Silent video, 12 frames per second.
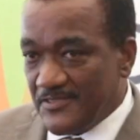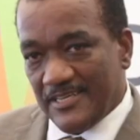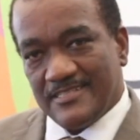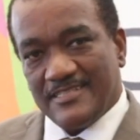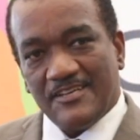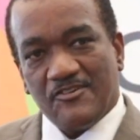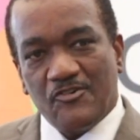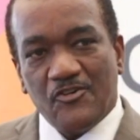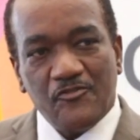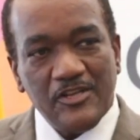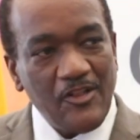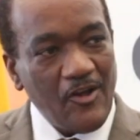just like
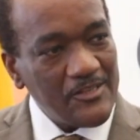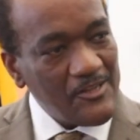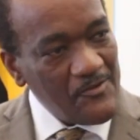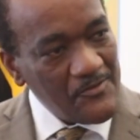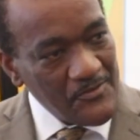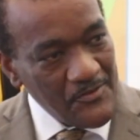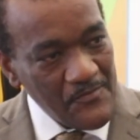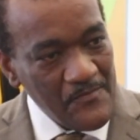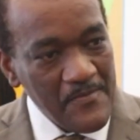COVID lockdowns,